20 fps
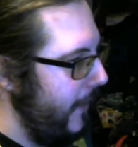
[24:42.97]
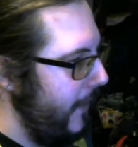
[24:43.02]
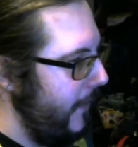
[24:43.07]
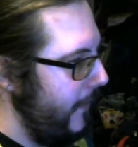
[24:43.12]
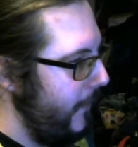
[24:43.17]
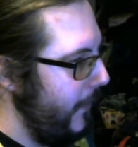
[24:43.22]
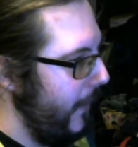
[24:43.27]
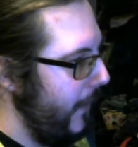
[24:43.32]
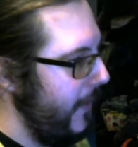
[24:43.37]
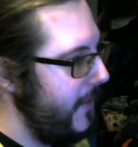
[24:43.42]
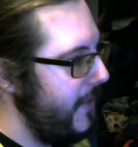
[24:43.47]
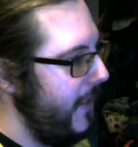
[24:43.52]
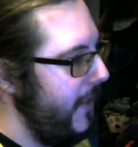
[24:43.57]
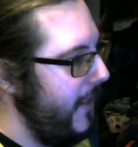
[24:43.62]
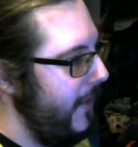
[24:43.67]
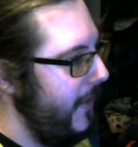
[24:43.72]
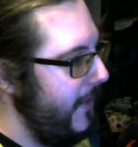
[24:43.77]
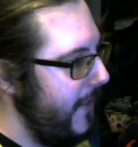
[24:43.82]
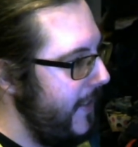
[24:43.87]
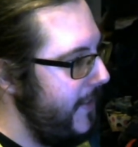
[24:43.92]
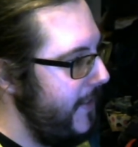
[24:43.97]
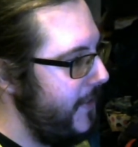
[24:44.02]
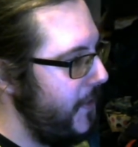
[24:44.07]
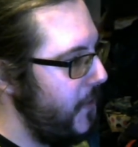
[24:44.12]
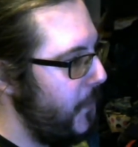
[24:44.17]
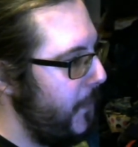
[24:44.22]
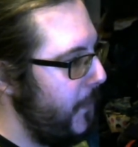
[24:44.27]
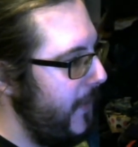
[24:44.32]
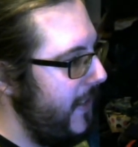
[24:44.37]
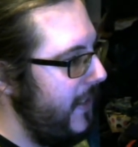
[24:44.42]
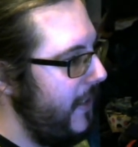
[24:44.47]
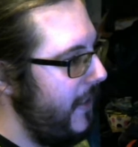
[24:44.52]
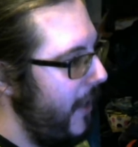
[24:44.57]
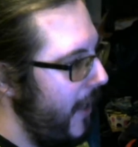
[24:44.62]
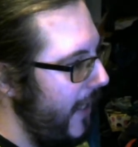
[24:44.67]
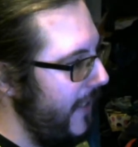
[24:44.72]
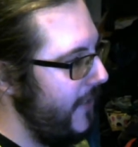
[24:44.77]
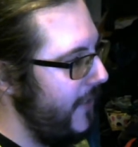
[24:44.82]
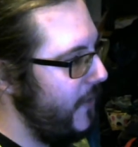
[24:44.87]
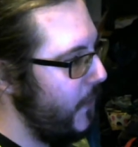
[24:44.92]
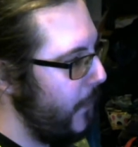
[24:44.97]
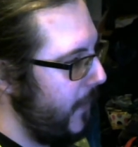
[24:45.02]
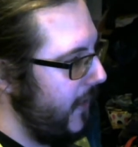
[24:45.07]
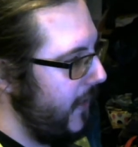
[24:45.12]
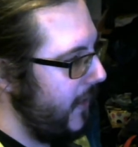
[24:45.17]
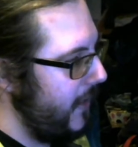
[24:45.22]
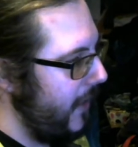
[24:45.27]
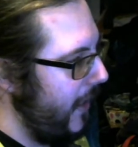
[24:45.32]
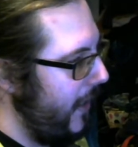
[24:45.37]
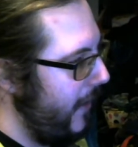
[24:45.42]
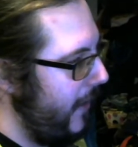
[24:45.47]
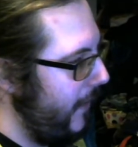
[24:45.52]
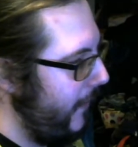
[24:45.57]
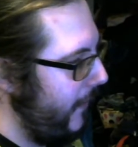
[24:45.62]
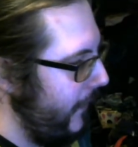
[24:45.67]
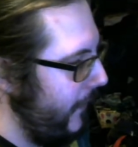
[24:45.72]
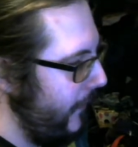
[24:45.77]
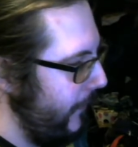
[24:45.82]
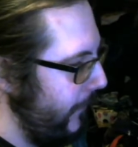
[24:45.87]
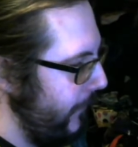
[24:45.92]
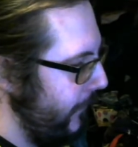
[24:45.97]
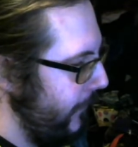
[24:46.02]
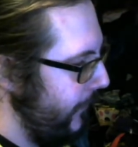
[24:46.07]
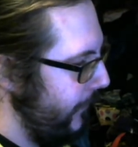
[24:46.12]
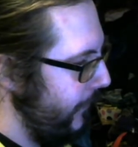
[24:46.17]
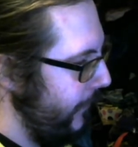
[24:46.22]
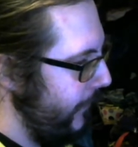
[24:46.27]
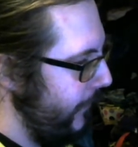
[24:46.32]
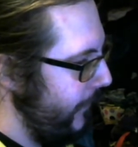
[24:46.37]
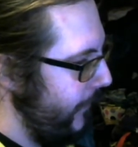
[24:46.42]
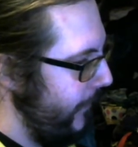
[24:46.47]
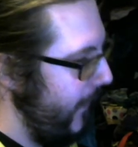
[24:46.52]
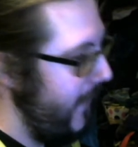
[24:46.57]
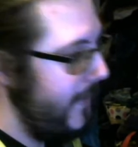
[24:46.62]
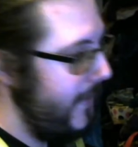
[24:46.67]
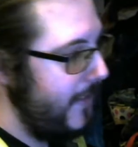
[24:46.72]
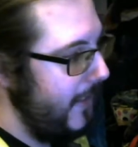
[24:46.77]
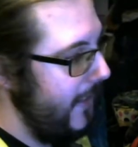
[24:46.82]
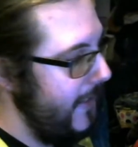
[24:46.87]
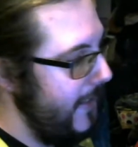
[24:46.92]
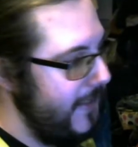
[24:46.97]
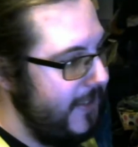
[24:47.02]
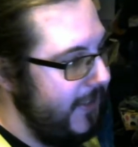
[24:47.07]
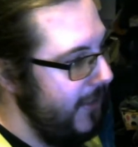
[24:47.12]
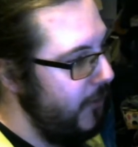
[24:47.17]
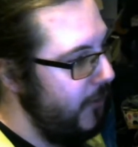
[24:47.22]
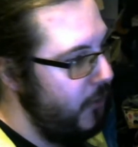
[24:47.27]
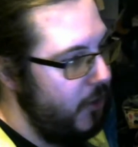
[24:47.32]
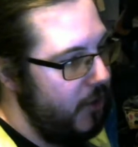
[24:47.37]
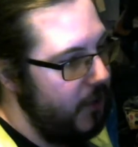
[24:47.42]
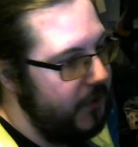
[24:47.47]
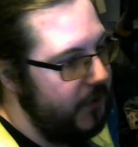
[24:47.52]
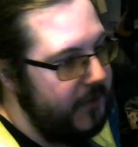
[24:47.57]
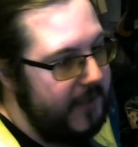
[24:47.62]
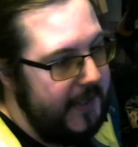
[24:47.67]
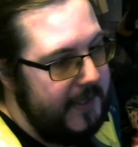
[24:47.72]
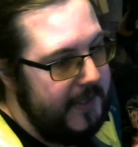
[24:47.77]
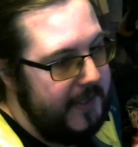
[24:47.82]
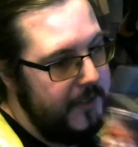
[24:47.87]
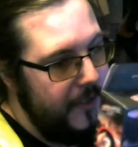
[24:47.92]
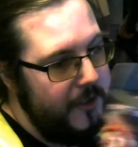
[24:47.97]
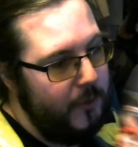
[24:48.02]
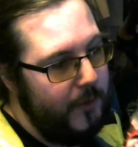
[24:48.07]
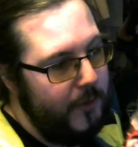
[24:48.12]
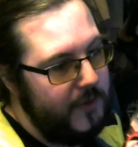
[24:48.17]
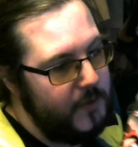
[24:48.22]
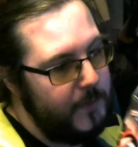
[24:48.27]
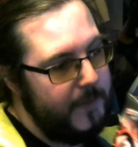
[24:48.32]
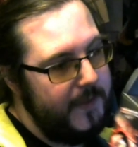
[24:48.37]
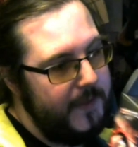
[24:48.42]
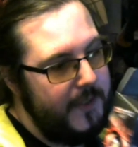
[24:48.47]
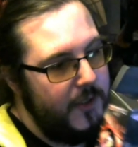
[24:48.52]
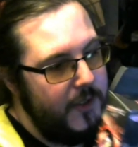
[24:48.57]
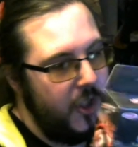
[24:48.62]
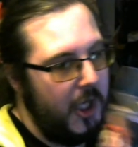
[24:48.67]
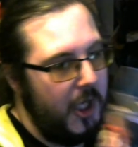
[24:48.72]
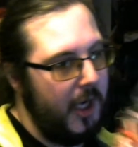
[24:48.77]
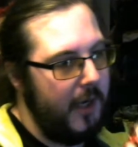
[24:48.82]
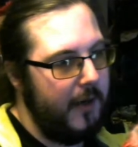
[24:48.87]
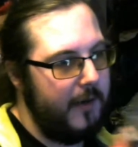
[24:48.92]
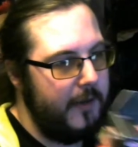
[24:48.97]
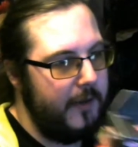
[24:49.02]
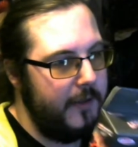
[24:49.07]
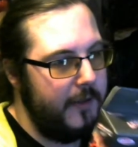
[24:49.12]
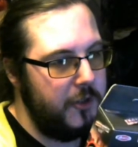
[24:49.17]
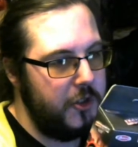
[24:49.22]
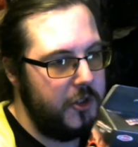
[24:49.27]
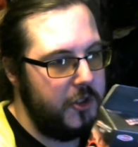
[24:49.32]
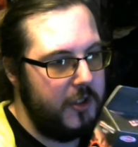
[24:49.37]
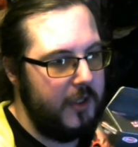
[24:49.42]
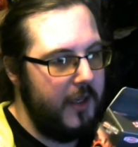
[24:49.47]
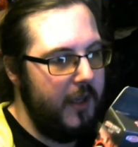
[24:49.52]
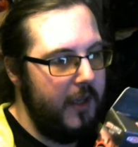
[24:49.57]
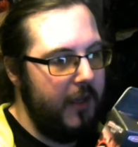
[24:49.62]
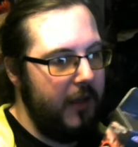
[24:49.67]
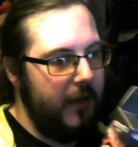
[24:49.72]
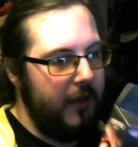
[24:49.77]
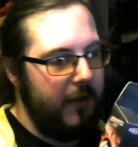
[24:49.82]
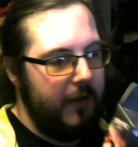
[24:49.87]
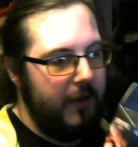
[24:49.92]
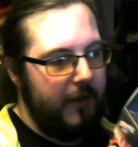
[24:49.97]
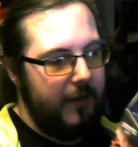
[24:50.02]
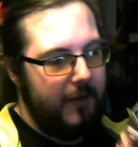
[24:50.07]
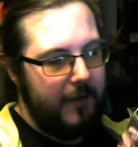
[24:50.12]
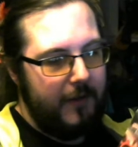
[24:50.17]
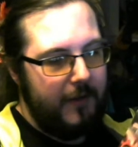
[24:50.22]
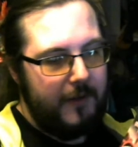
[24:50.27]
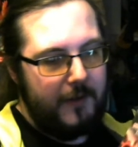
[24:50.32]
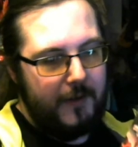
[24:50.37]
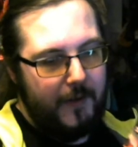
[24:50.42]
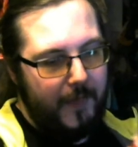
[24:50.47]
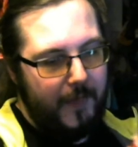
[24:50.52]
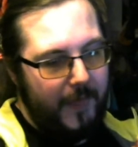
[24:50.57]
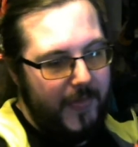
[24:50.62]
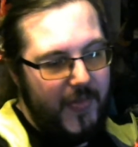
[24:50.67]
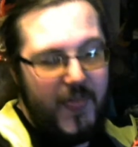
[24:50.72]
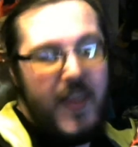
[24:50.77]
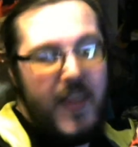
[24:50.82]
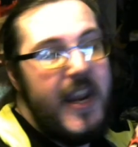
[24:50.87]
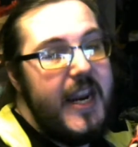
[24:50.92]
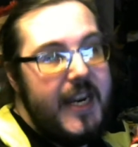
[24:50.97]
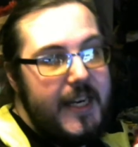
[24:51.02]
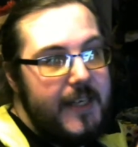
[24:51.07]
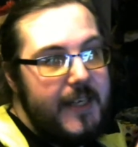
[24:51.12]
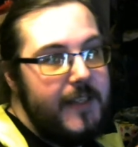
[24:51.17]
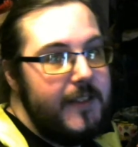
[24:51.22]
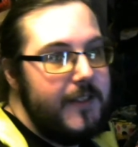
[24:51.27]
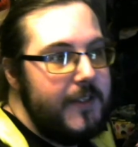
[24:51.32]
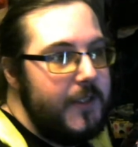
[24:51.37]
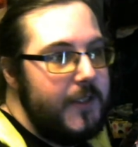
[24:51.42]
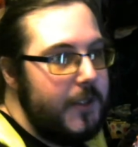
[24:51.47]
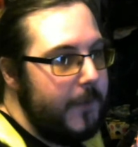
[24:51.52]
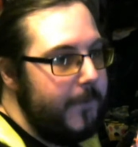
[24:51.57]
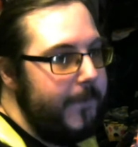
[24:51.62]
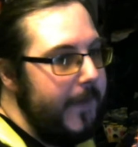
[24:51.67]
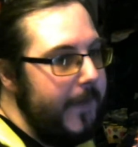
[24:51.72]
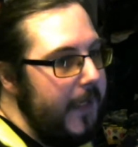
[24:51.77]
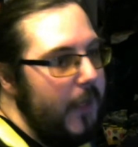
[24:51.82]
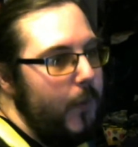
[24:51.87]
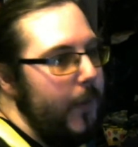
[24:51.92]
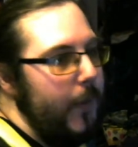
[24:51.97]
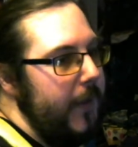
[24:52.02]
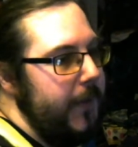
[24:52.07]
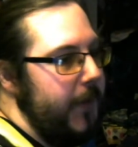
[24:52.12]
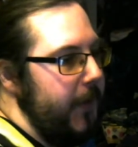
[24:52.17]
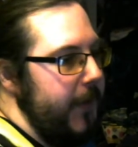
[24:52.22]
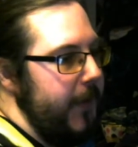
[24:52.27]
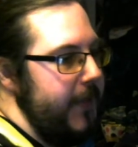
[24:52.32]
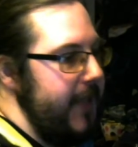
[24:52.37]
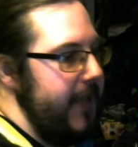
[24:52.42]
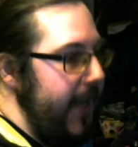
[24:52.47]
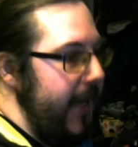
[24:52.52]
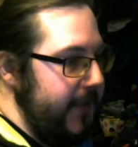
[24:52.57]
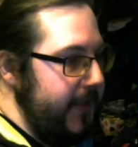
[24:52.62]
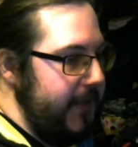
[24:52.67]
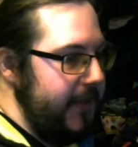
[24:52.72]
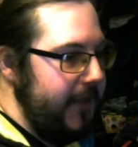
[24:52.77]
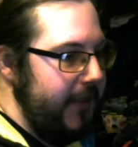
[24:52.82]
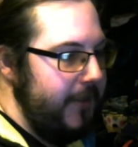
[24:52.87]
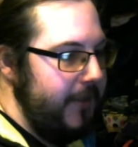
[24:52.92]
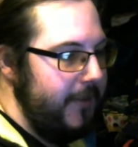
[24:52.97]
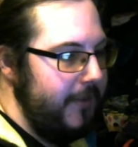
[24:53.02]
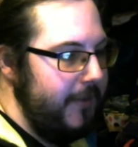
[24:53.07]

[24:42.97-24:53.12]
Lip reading: Well, it's a laser speed high-speed car. Basically, it's literally just a USB charged thing to fiddle with on a desk.